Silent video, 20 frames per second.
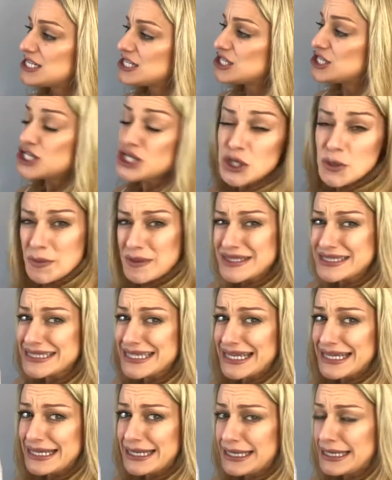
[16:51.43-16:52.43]
super
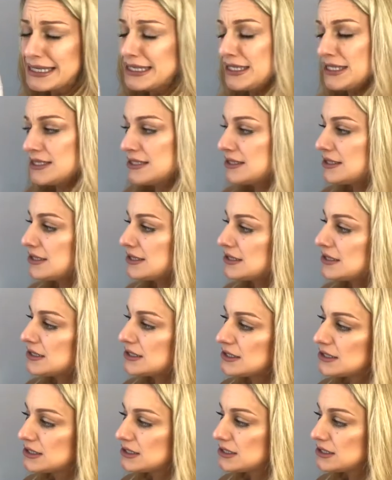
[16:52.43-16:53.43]
skinny,
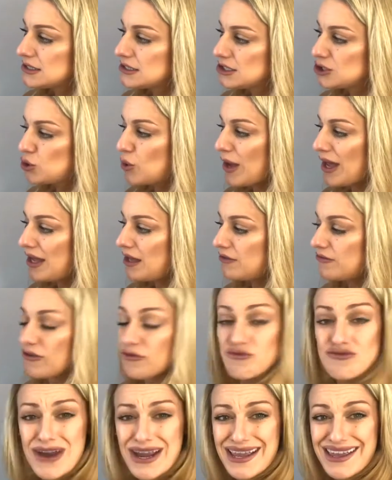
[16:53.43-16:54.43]

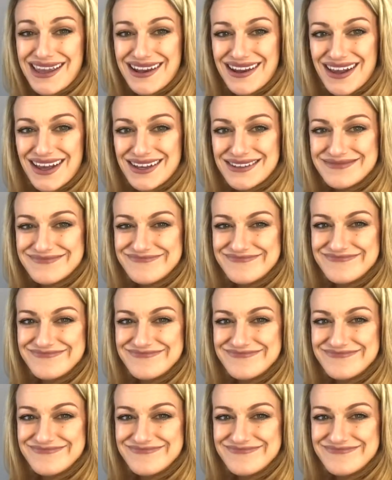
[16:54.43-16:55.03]
12 regular.